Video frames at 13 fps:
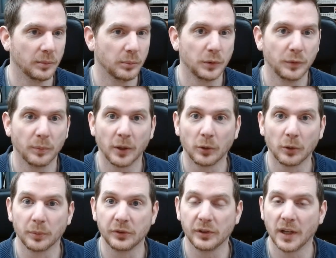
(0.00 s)
moved my
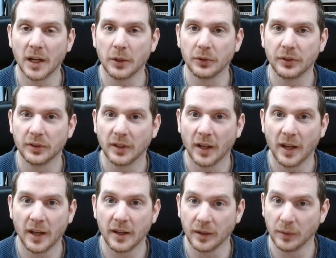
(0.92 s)
old machine out
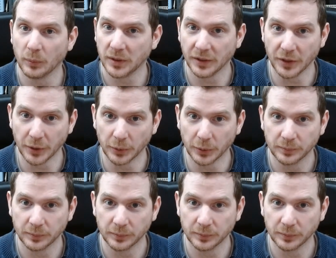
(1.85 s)
and in with the new.